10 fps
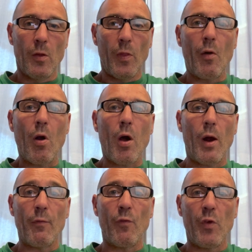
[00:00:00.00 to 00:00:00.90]
There are
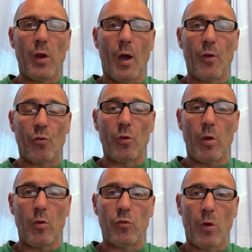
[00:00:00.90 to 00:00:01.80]
other videos on
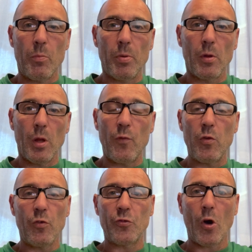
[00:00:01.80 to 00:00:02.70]
YouTube. If you
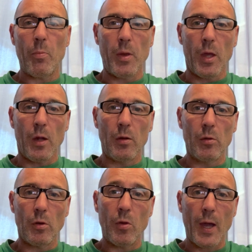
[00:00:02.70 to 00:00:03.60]
just type it in,
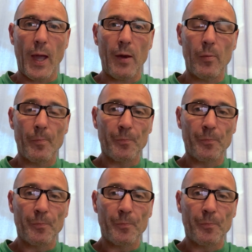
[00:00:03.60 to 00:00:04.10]
you can.